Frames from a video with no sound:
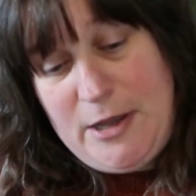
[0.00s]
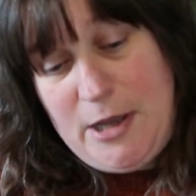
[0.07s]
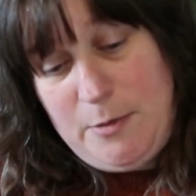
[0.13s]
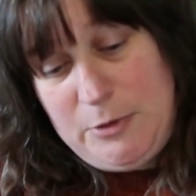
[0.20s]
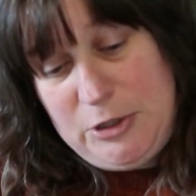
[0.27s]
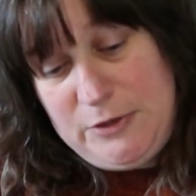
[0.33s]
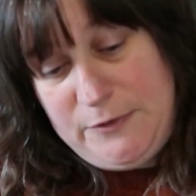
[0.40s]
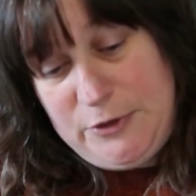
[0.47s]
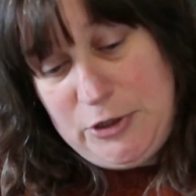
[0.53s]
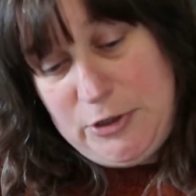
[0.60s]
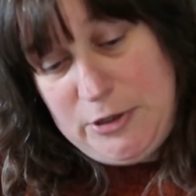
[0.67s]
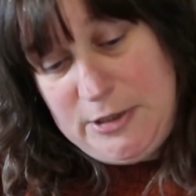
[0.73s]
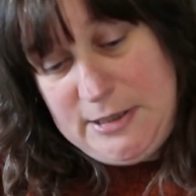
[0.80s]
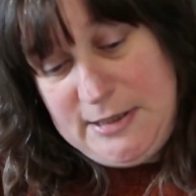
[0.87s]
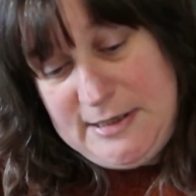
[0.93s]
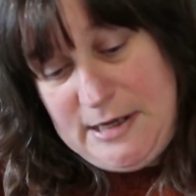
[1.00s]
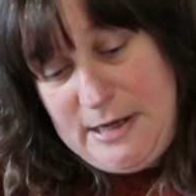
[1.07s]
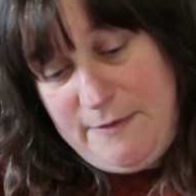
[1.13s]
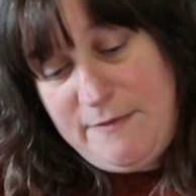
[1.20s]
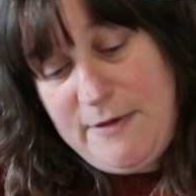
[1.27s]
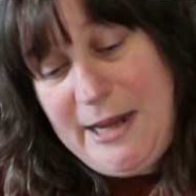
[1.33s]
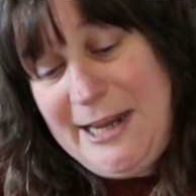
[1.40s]
how much have I done on this
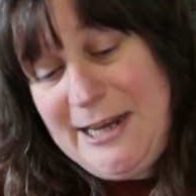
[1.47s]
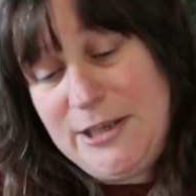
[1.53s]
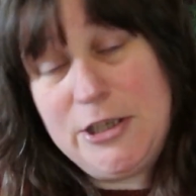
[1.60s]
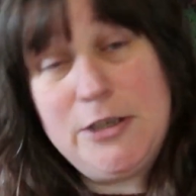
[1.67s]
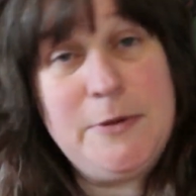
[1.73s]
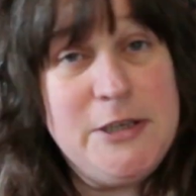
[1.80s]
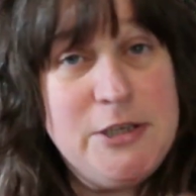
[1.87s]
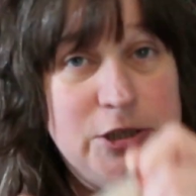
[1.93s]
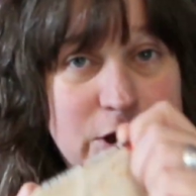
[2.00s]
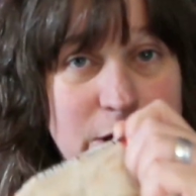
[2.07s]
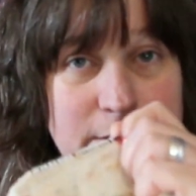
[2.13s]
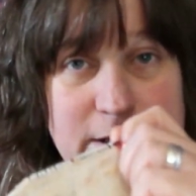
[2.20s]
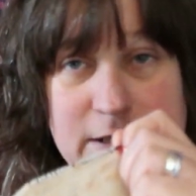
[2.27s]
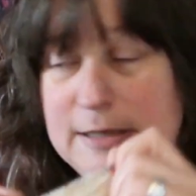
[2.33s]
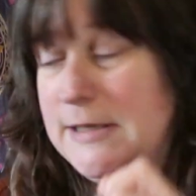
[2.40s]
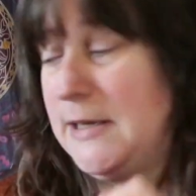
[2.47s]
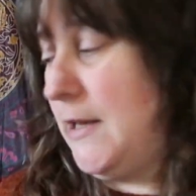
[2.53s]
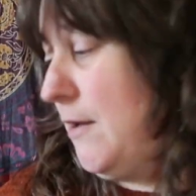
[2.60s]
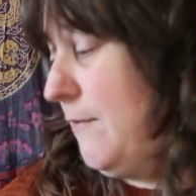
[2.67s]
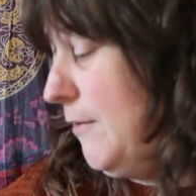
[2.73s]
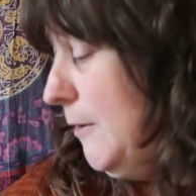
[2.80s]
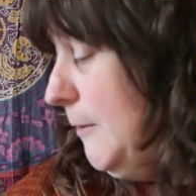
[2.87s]
sleeve? Nearly 2 inches on this
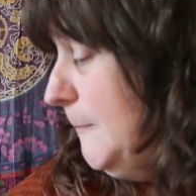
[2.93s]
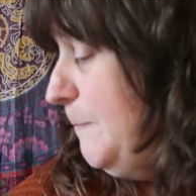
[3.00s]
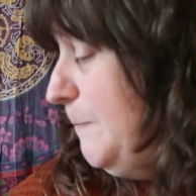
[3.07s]
sleeve.